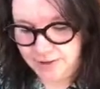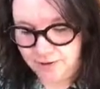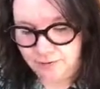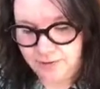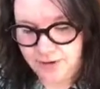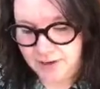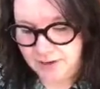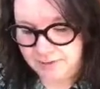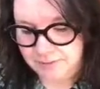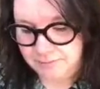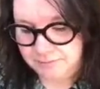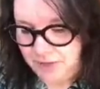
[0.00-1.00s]
know,
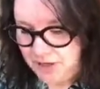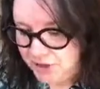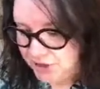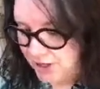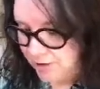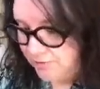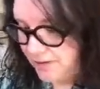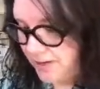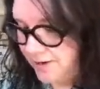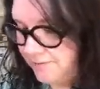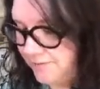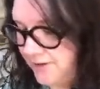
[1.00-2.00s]
punch out
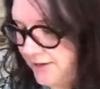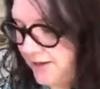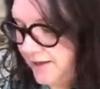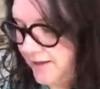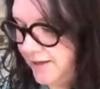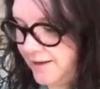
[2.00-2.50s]
kind of thing.